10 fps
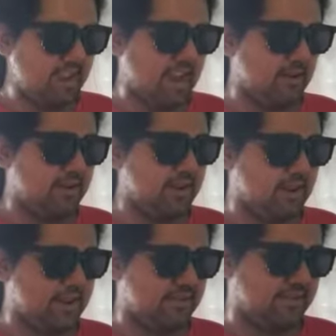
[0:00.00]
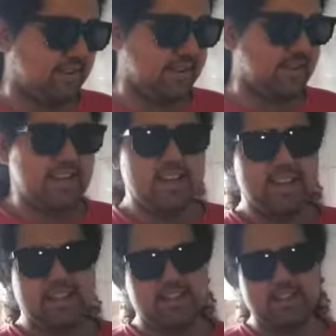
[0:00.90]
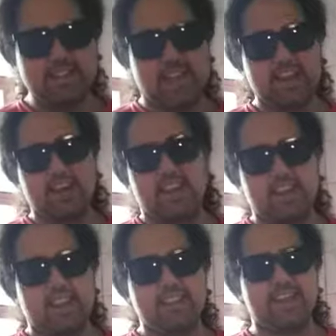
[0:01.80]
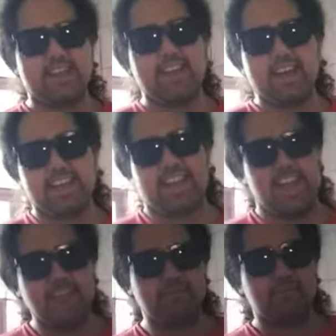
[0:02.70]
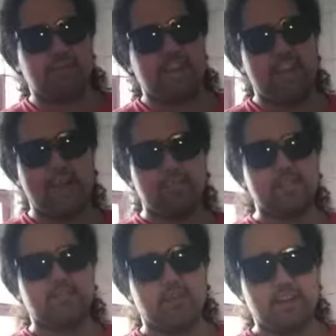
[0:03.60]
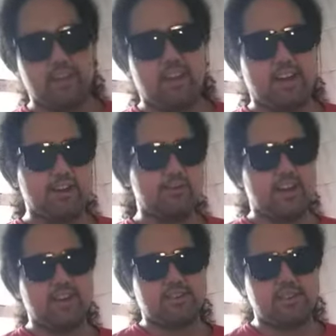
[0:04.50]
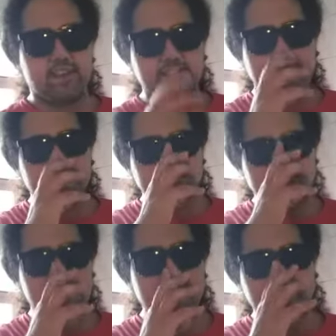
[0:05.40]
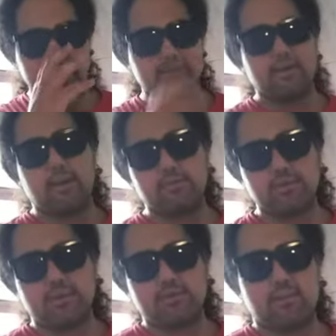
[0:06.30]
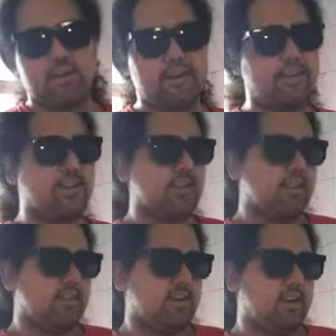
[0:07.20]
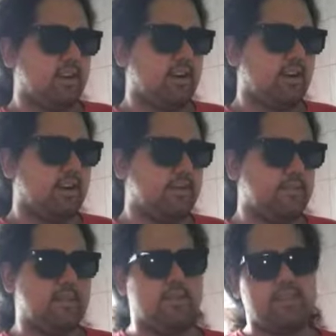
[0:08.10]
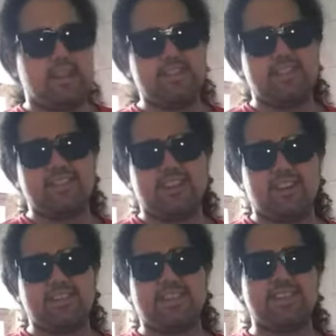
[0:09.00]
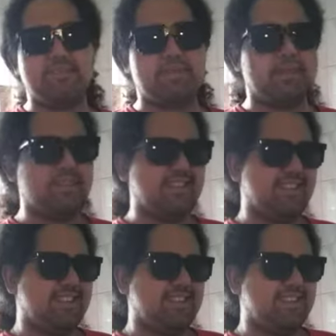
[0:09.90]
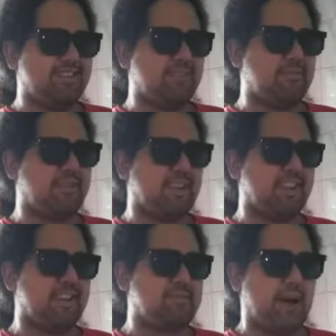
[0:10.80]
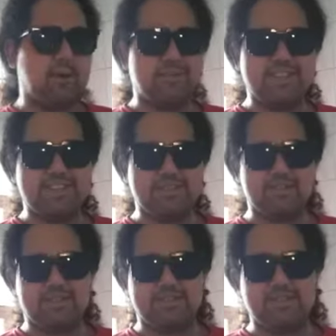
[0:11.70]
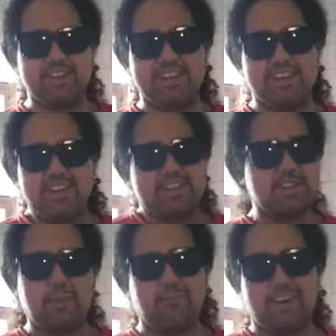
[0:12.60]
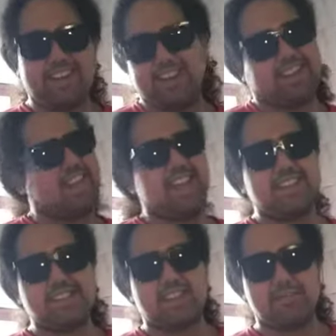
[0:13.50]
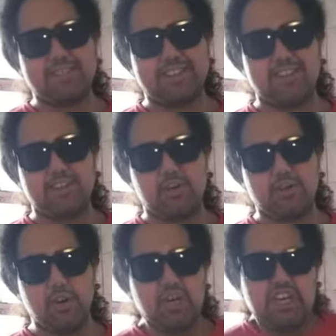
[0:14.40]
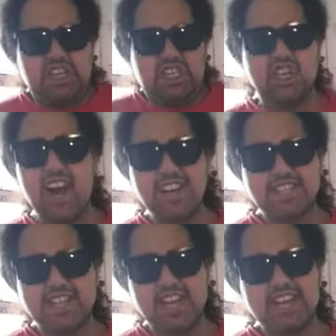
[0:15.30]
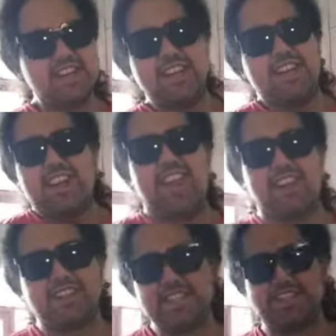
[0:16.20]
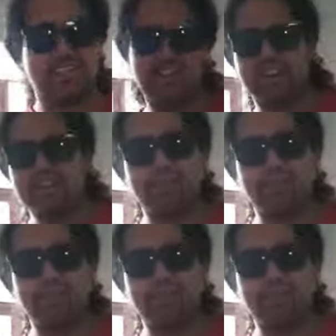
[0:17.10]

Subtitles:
I would fucking, like, there's a lot of games where that happens. If you want to unlock a new character, you have to kick his ass and then he'll come join your party. I saw a snippet from fucking Power Rangers once where, like, some fucking kid just comes into the dojo, Jason! And he just starts